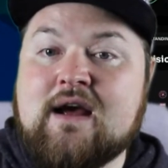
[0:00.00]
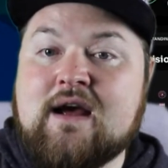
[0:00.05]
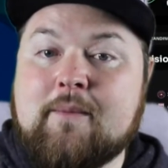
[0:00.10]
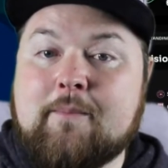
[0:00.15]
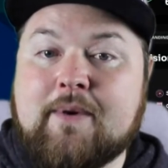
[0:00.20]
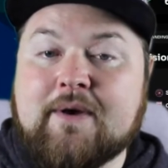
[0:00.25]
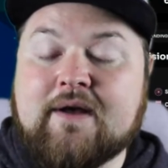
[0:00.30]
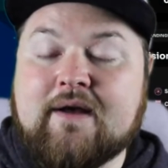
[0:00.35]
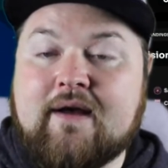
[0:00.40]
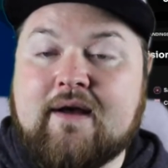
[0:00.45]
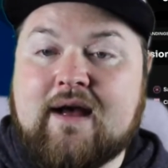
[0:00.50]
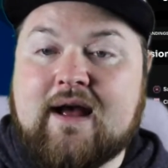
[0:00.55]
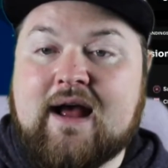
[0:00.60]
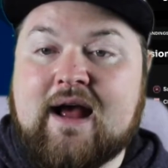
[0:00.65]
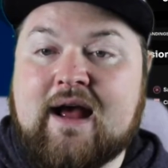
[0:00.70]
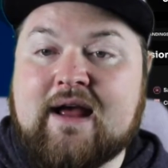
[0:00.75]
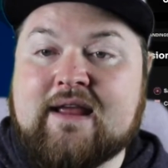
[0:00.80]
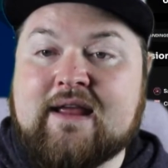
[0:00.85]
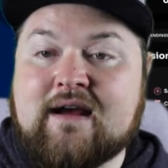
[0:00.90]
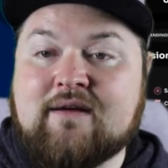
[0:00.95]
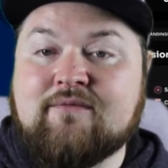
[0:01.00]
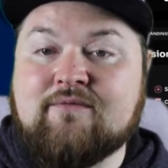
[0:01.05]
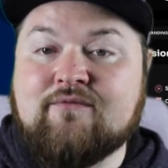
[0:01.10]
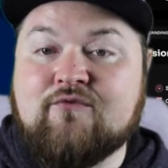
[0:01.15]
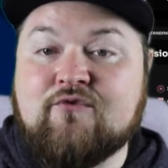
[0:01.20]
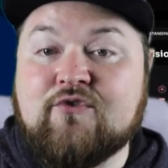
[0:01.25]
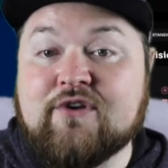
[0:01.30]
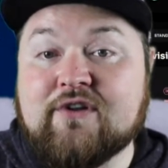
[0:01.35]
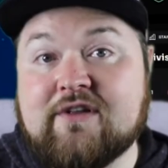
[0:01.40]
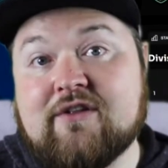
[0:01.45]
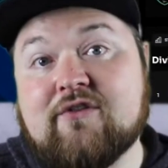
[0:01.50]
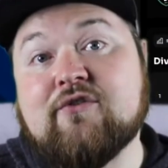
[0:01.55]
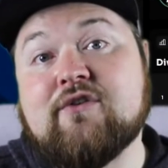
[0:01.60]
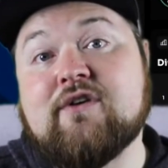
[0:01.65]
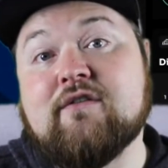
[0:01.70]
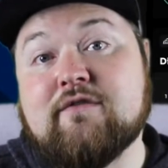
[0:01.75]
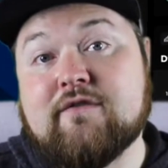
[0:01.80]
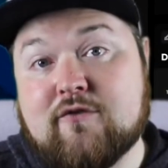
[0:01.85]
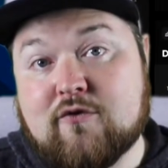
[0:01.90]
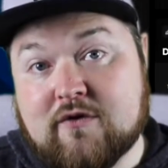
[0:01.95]
But I am really looking
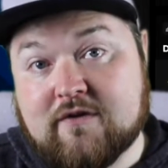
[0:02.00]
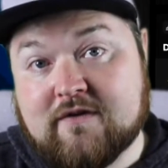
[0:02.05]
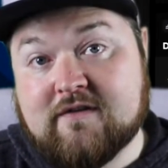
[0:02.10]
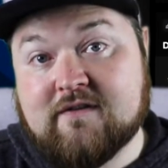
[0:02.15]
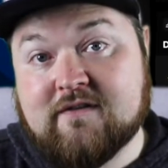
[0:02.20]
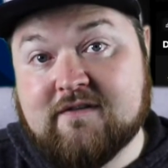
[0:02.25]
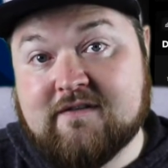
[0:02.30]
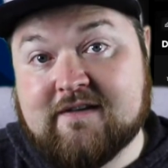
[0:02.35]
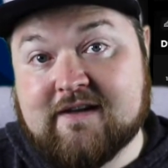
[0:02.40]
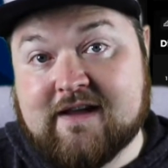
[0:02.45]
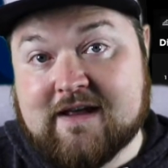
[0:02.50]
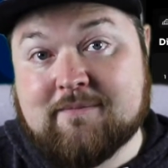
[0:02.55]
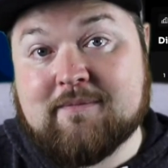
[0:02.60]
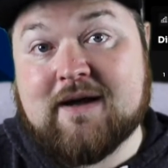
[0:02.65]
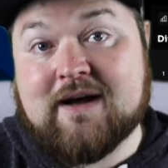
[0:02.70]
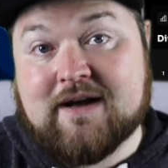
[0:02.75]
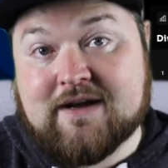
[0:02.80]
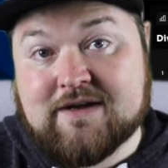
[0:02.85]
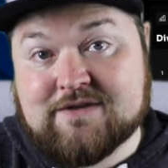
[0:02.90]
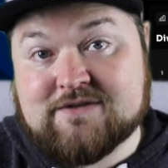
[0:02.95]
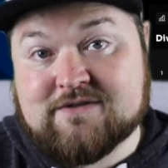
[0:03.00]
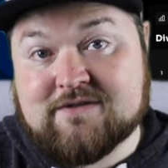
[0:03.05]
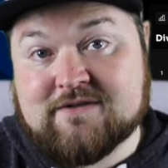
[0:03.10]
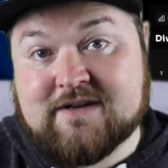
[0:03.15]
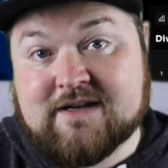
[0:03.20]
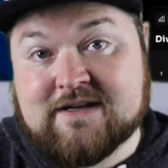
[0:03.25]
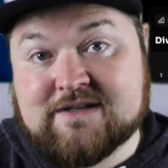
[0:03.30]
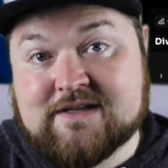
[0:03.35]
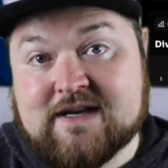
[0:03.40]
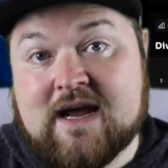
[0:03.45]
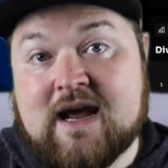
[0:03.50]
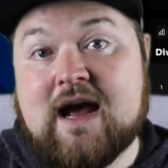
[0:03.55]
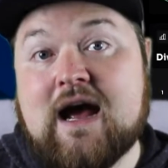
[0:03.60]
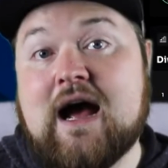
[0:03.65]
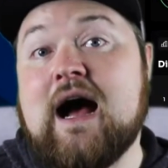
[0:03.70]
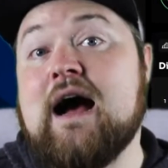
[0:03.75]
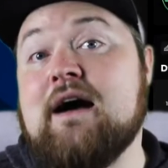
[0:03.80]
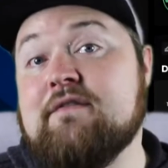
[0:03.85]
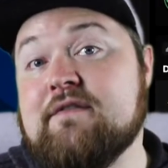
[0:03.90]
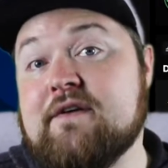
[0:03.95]
forward to getting my hands on this. I
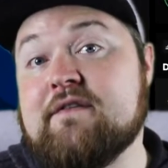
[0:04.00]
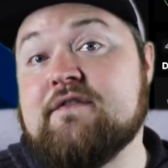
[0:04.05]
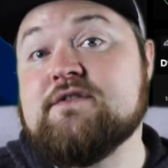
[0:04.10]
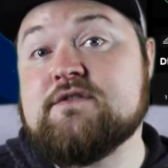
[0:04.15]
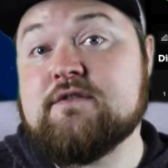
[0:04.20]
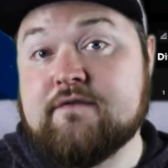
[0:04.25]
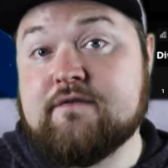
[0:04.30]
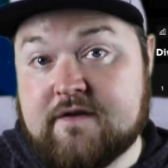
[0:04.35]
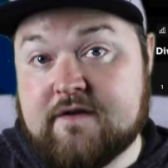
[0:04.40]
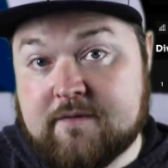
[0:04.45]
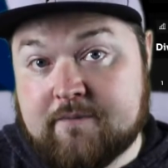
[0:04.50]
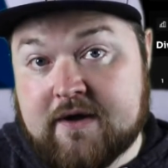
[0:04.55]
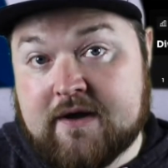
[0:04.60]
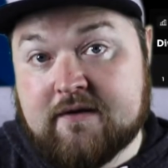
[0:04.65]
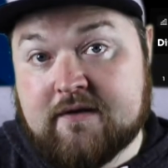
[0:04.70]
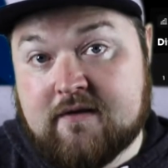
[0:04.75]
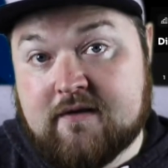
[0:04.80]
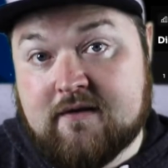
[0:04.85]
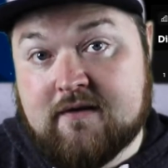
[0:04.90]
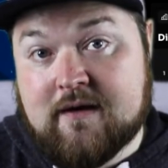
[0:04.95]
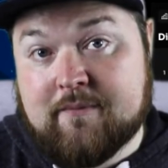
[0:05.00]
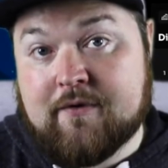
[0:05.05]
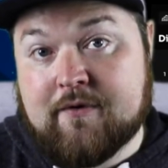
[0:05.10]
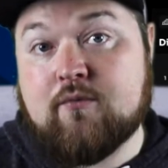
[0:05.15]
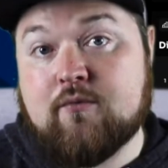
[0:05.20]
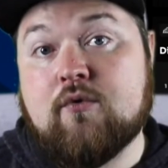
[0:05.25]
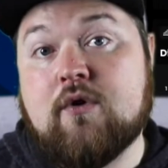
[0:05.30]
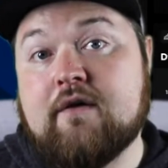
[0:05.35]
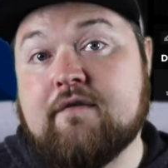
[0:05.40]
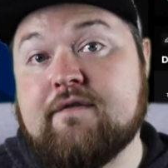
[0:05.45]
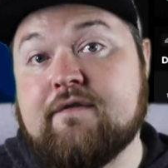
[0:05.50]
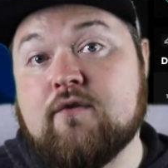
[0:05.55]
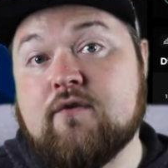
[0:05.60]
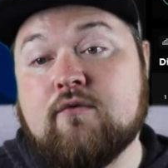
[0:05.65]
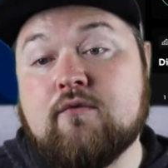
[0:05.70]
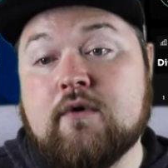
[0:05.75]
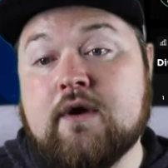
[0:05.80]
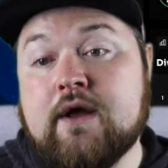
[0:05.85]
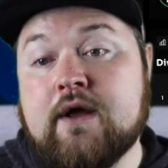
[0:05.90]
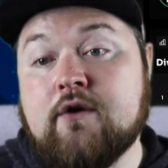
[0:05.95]
have given some feedback about what I
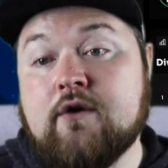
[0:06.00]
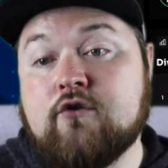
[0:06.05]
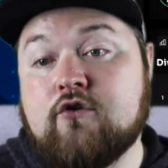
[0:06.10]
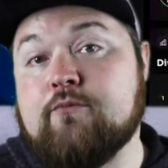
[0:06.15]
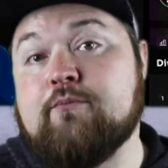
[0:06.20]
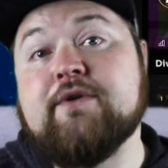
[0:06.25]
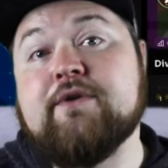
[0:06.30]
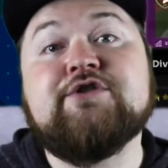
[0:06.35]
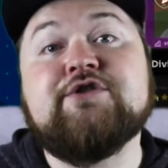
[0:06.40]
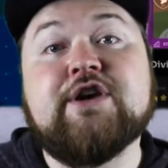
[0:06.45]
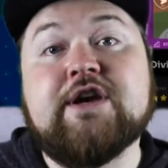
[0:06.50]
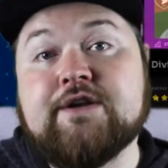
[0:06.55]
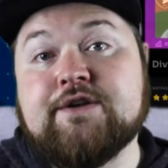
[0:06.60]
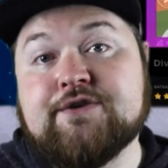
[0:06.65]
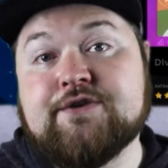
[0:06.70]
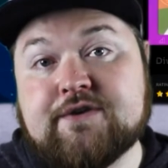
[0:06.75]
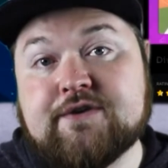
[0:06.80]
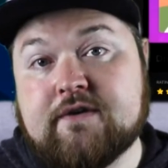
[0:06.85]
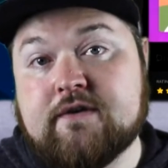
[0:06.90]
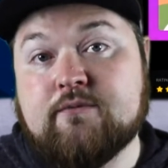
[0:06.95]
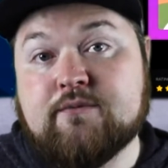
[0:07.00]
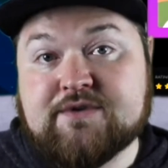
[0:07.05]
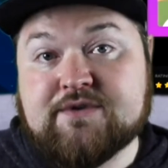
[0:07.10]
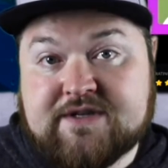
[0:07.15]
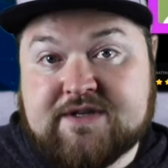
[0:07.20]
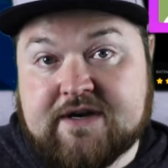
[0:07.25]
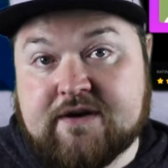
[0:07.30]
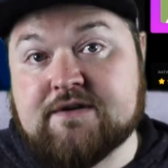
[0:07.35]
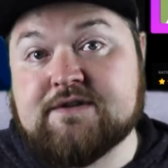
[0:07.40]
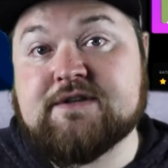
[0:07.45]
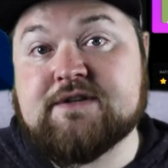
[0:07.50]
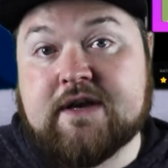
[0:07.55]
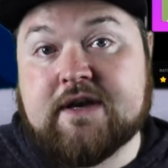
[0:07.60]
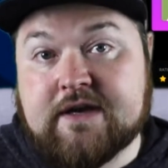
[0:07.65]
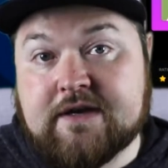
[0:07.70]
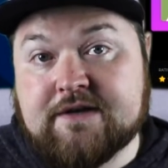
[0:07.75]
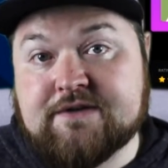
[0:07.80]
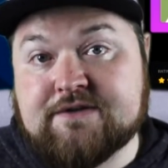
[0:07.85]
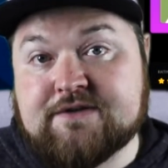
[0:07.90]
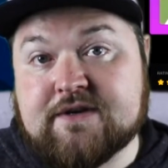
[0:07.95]
feel could be changed with certain
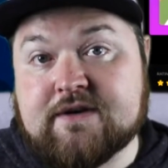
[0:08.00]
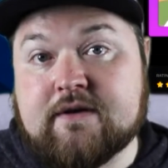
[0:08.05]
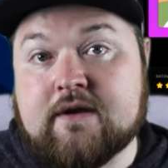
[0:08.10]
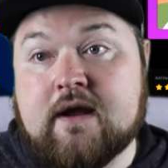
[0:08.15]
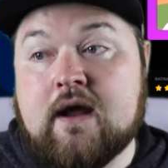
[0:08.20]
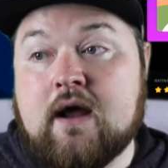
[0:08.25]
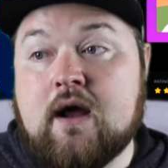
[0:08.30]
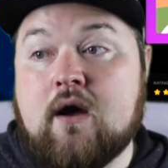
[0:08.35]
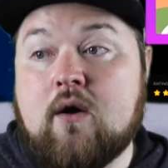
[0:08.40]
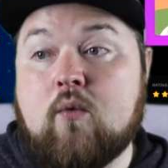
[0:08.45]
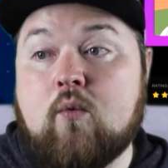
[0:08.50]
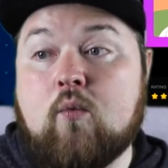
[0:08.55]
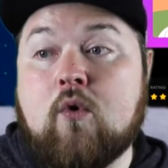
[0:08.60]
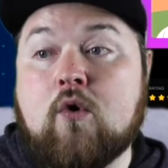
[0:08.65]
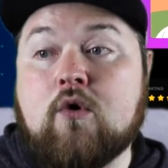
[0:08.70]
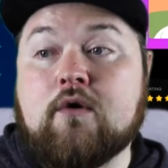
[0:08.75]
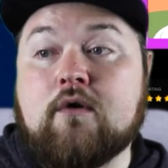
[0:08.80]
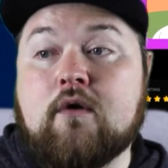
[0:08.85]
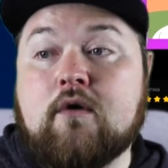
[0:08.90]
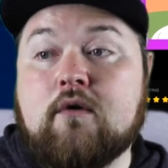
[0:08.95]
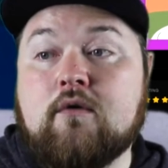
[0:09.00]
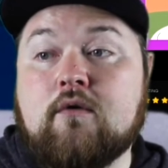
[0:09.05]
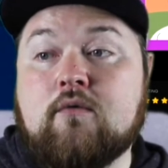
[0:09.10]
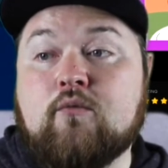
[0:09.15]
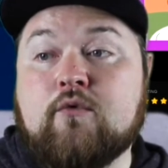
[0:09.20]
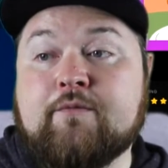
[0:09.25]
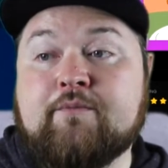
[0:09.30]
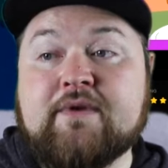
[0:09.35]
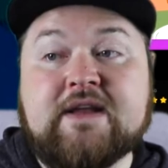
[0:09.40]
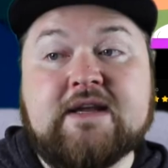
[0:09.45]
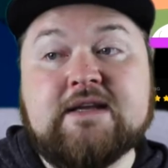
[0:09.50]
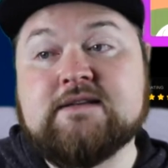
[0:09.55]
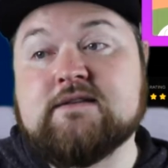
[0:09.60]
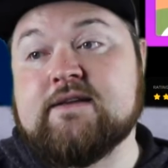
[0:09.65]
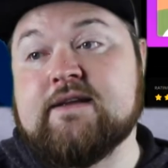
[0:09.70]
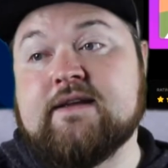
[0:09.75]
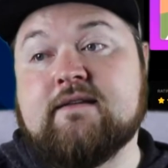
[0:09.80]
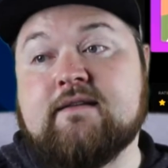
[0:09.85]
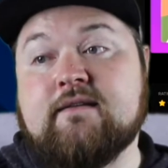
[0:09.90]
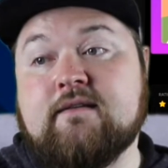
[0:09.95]
screens and what would be
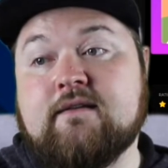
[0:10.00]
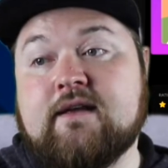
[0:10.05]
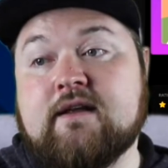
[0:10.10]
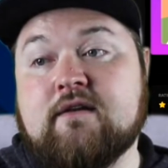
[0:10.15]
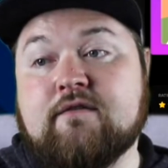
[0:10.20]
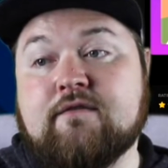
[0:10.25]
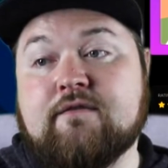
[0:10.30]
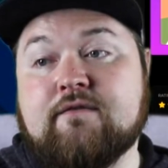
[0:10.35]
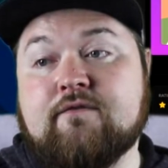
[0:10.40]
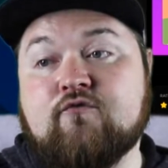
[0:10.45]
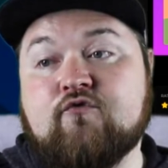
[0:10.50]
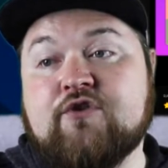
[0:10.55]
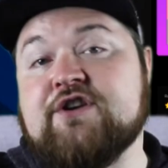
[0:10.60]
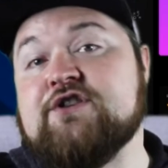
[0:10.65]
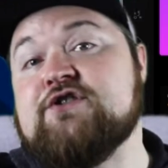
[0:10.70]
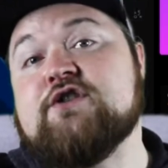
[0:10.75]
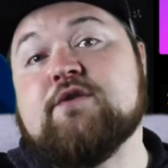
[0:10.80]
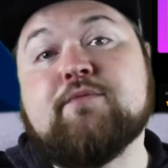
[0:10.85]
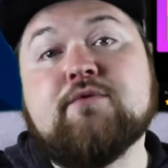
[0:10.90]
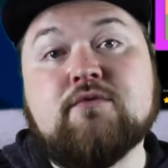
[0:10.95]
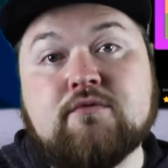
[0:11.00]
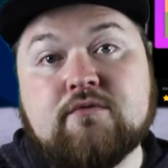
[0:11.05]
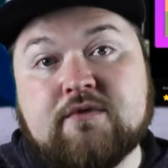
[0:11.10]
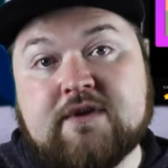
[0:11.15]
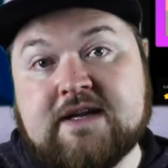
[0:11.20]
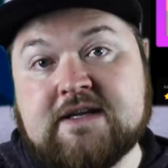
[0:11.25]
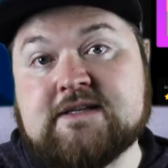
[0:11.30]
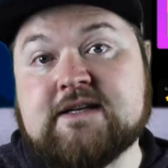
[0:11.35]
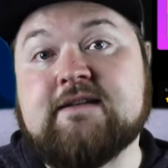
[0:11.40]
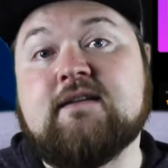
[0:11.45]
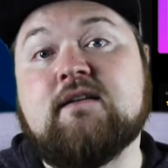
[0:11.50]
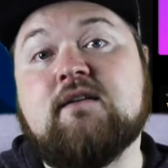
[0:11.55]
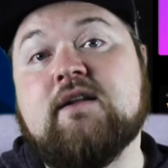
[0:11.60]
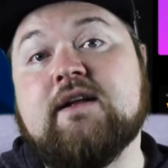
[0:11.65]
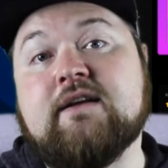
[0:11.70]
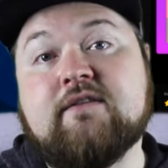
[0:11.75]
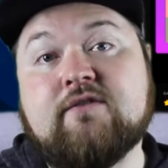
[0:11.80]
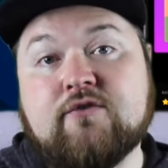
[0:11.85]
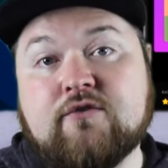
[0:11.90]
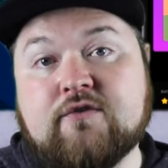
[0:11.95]
easily kind of reachable, easy to
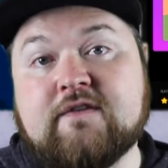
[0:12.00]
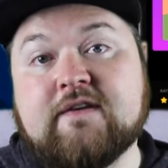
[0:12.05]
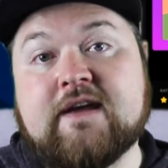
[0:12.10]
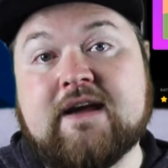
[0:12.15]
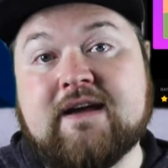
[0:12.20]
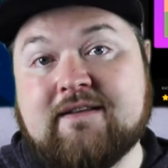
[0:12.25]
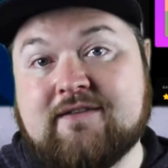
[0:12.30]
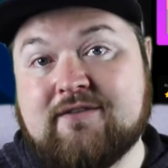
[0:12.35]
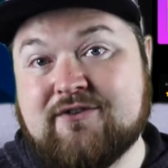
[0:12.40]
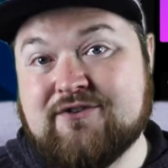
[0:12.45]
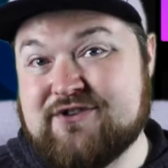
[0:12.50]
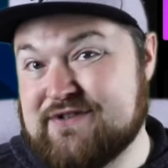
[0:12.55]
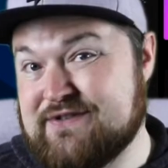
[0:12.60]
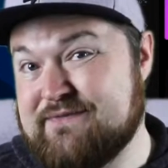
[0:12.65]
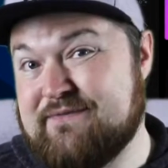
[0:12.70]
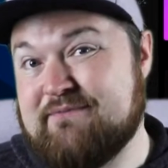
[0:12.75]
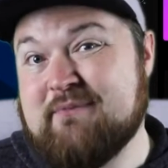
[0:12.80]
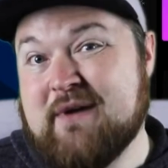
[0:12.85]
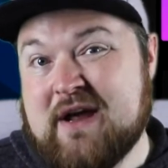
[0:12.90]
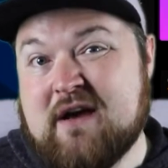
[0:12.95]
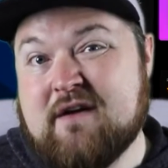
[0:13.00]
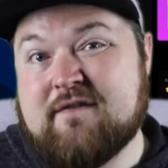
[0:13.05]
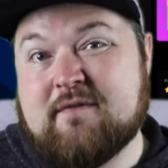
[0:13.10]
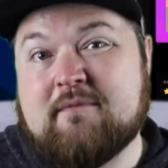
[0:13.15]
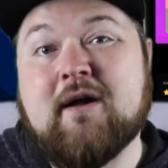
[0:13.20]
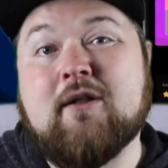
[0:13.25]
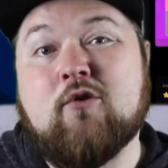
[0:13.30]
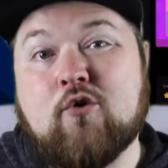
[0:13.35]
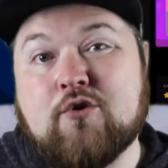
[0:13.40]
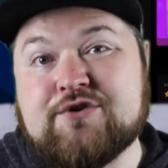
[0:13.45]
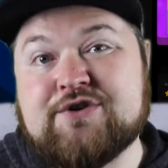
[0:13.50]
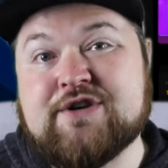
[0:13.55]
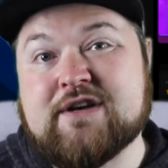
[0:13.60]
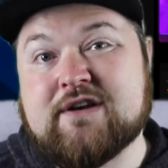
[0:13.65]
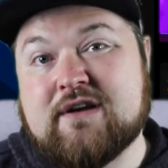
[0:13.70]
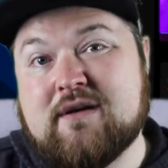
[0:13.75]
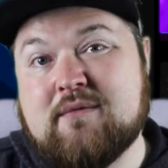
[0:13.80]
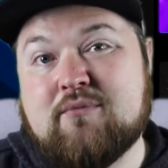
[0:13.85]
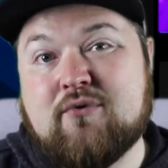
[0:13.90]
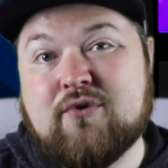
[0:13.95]
click through to get to, just from a logic
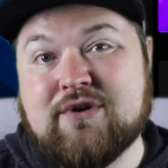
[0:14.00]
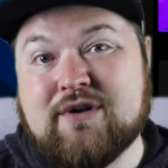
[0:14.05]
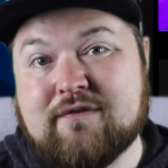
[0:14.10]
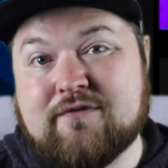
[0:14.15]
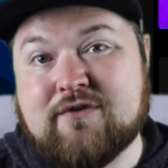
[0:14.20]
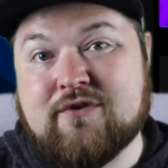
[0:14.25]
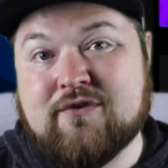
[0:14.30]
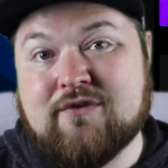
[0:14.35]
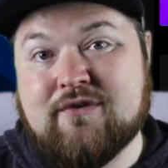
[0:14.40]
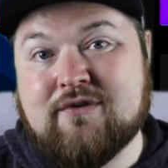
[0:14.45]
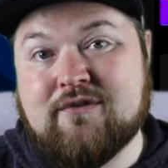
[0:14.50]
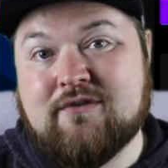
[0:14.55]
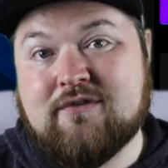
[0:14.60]
point of view.